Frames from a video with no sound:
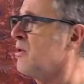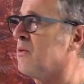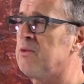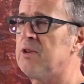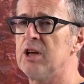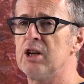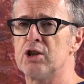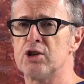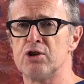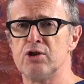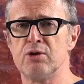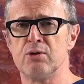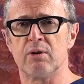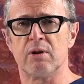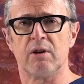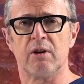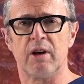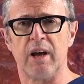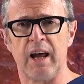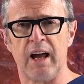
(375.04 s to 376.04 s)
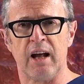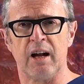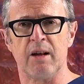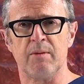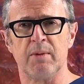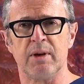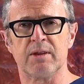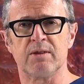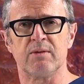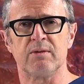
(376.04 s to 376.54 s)
of these neural
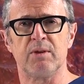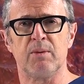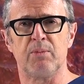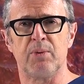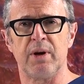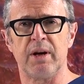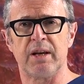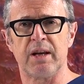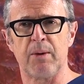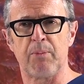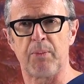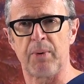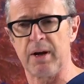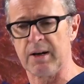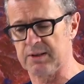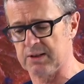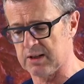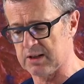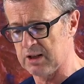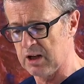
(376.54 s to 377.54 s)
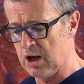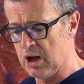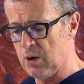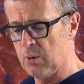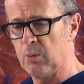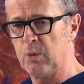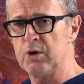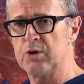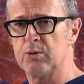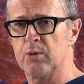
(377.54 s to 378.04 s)
elements of the brachial plexus,
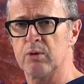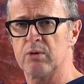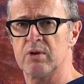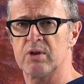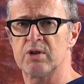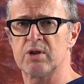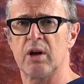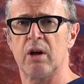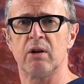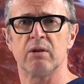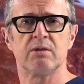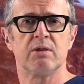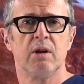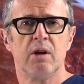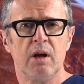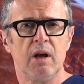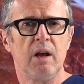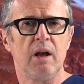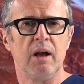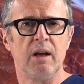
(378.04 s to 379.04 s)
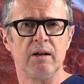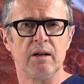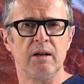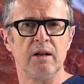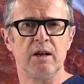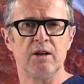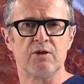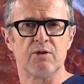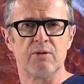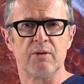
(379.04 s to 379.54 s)
which will result in an
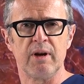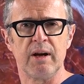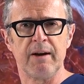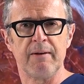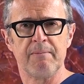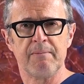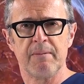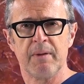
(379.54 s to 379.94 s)
injury.